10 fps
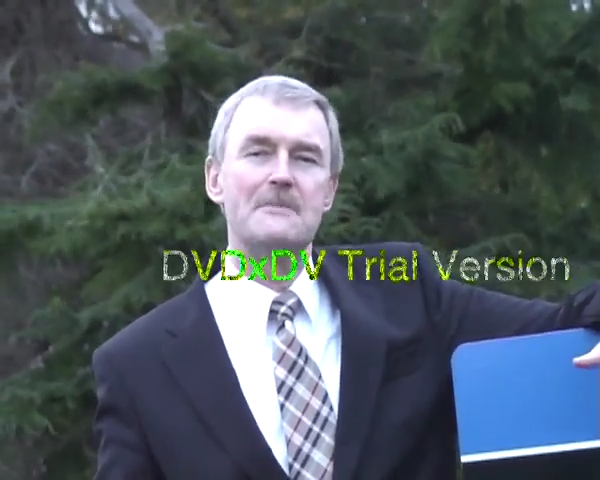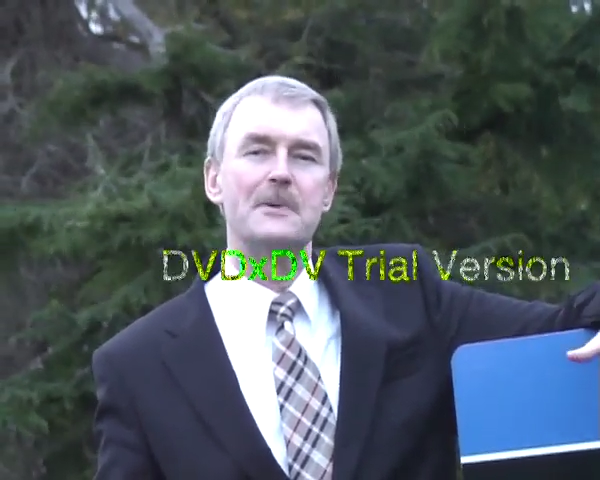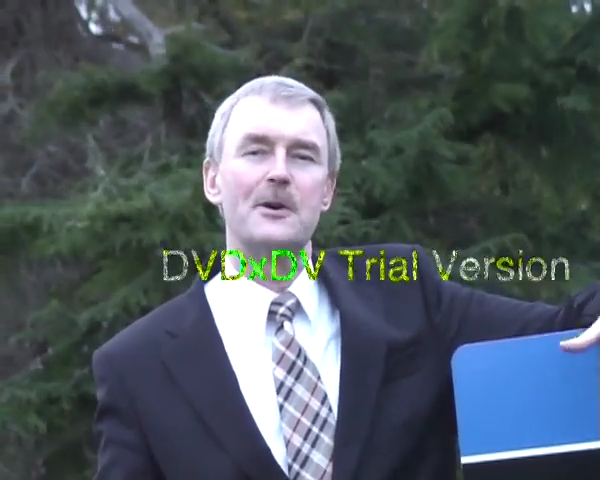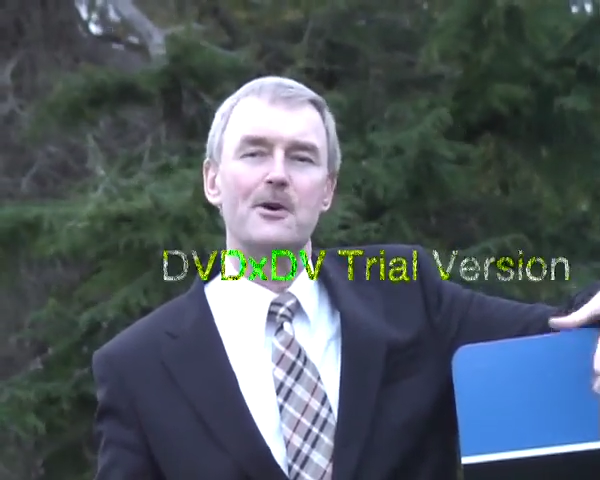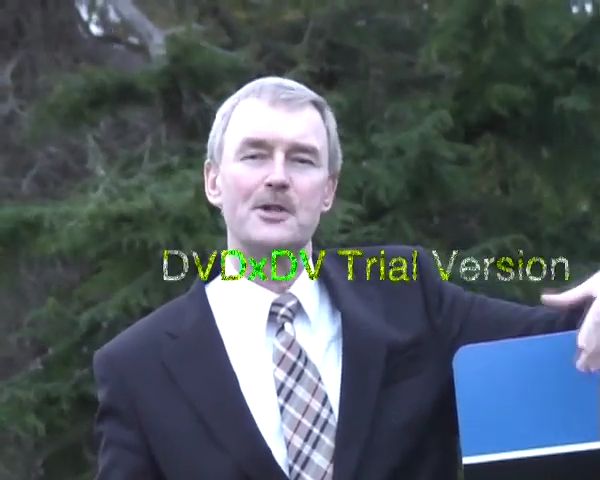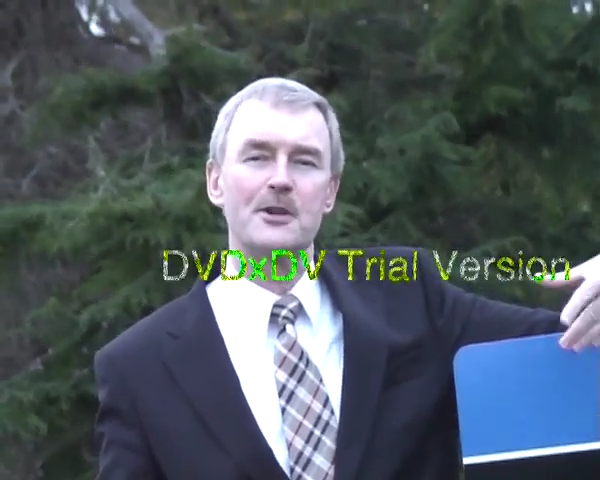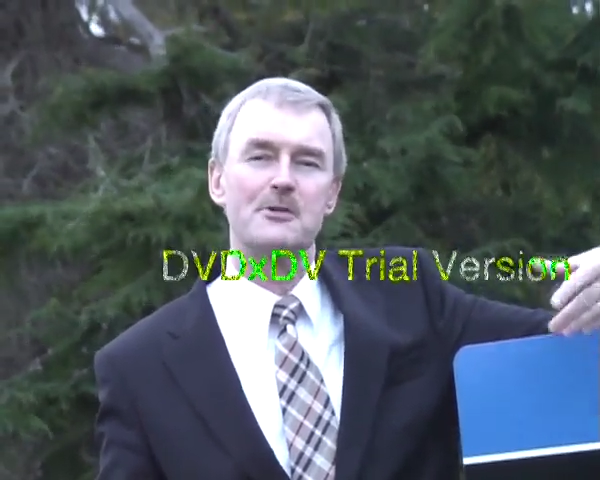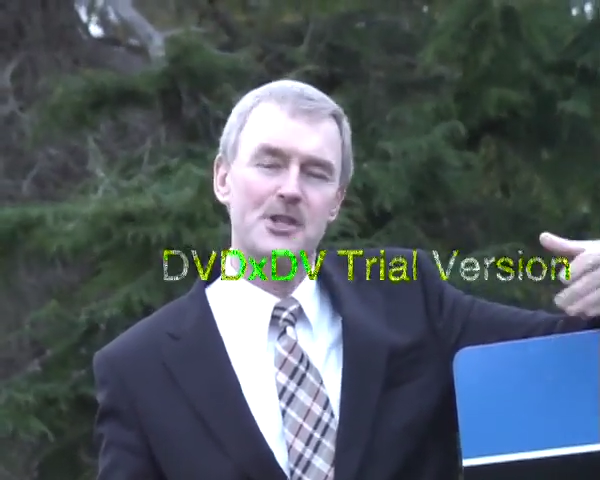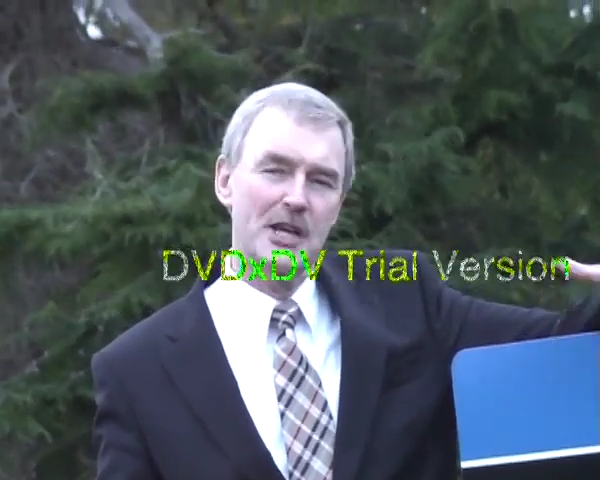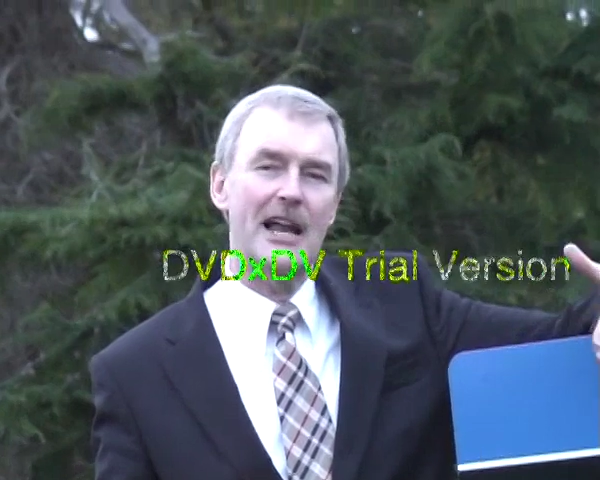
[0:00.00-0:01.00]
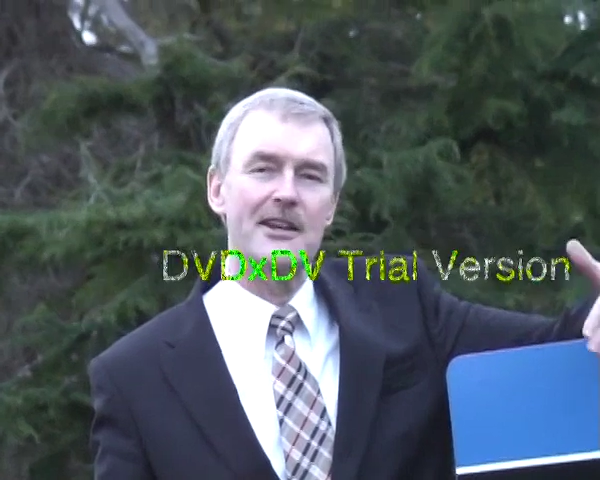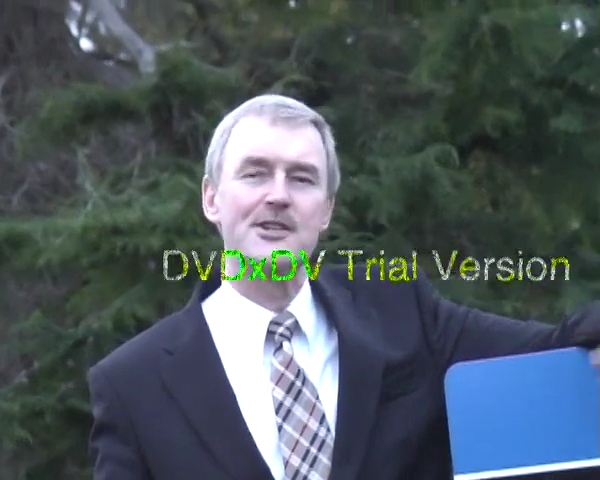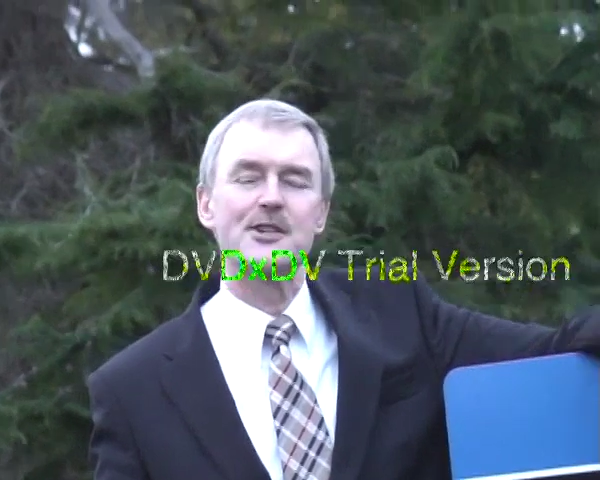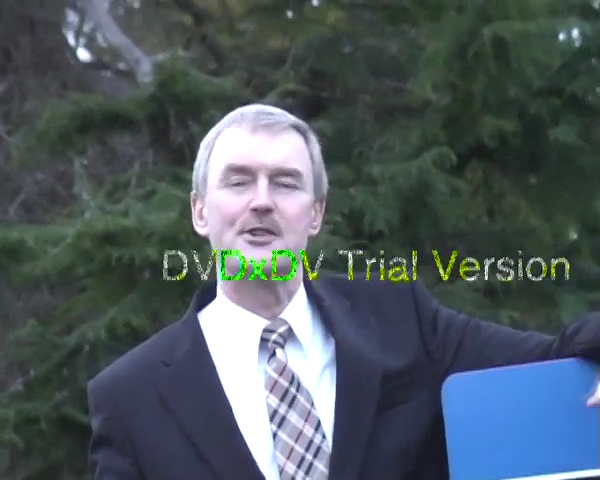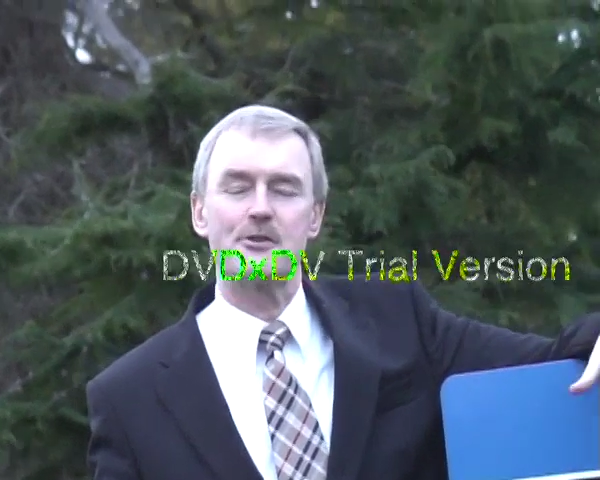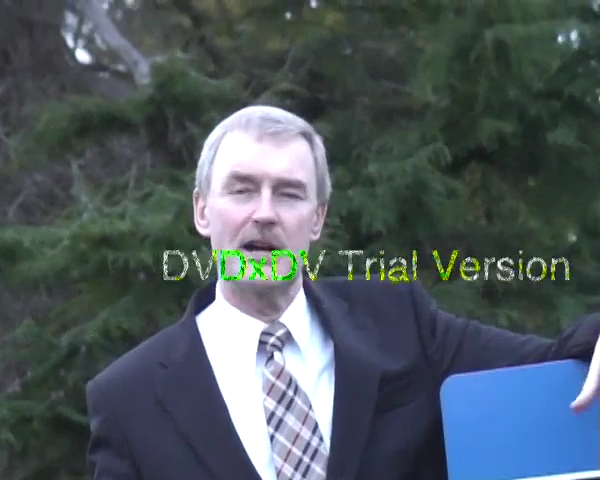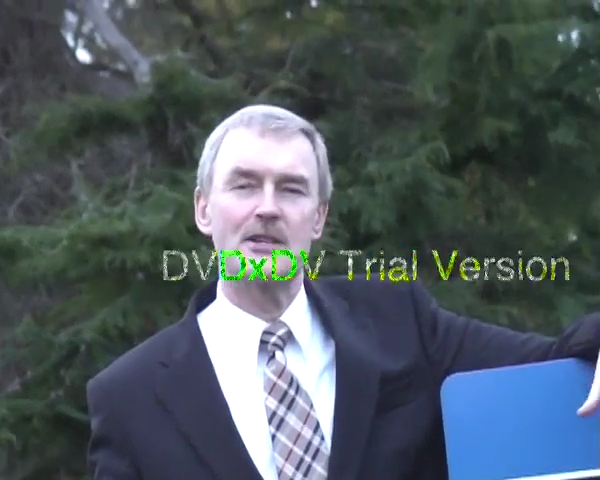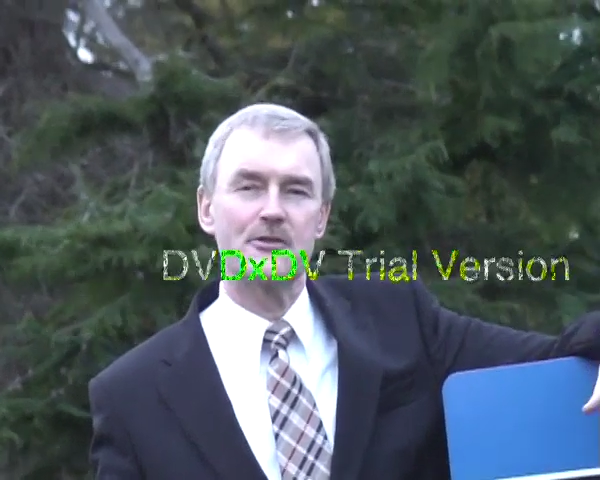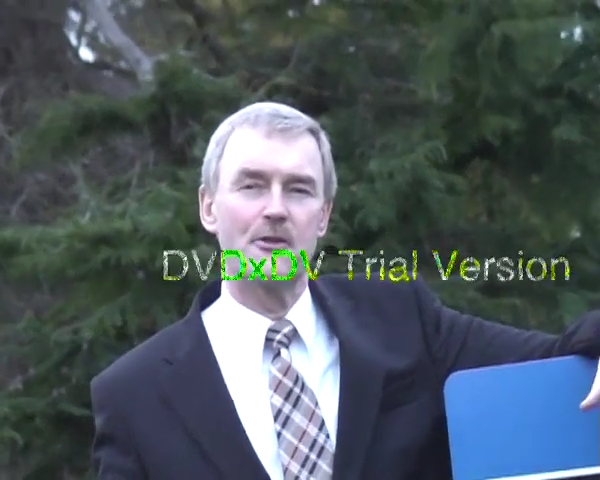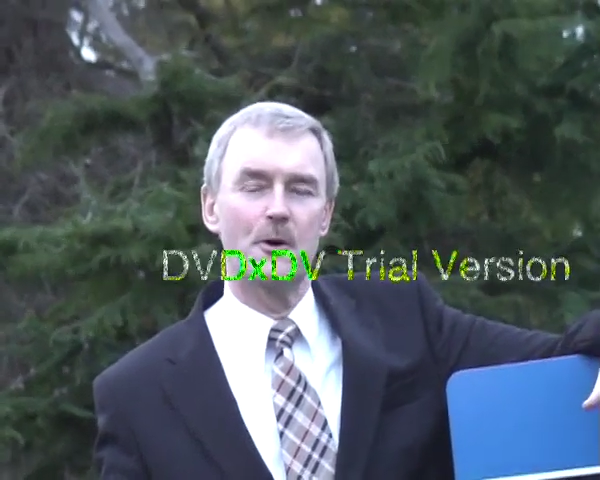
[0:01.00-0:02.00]
but also challenge and
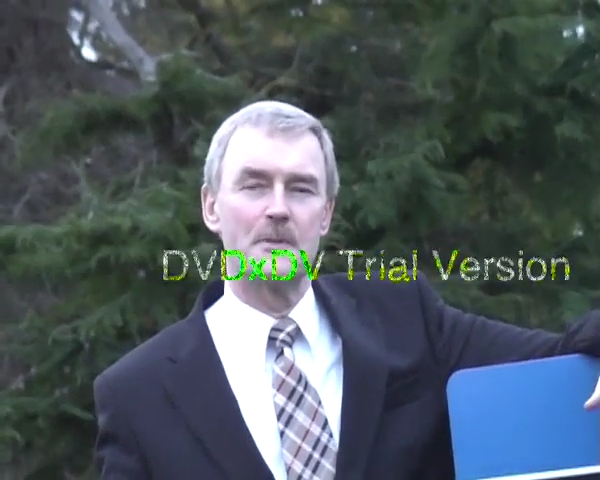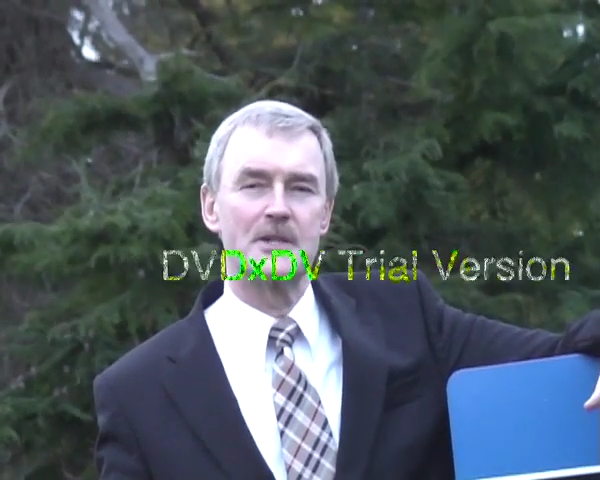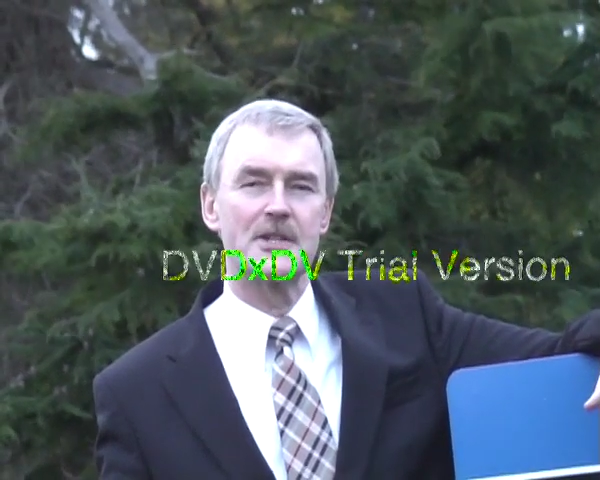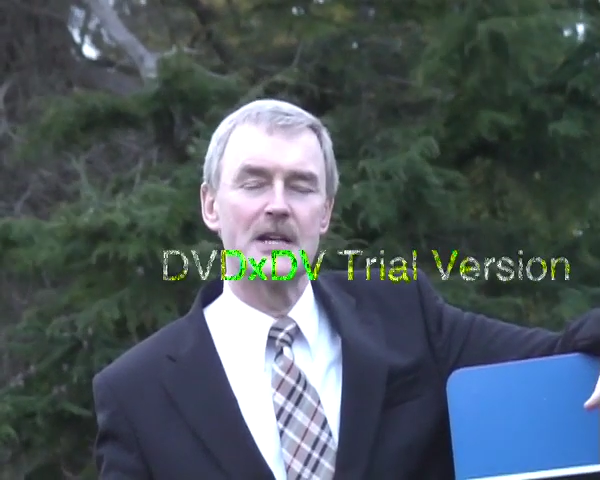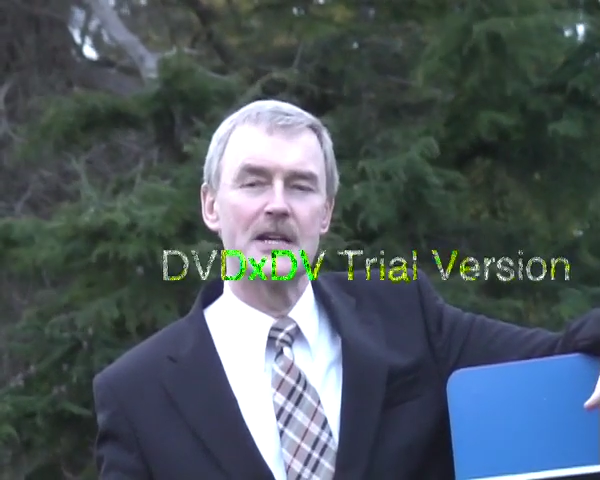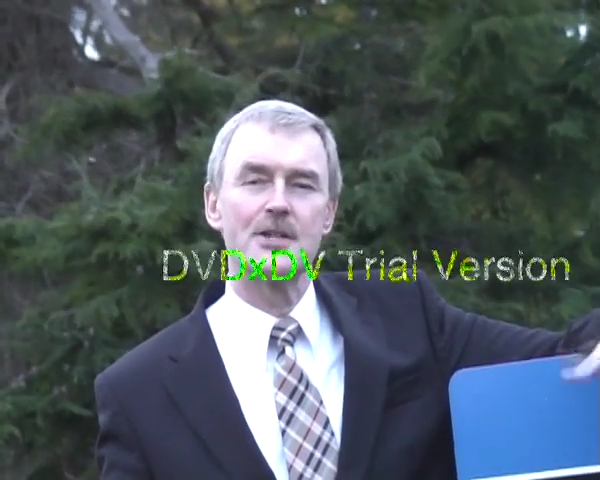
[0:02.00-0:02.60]
transform us,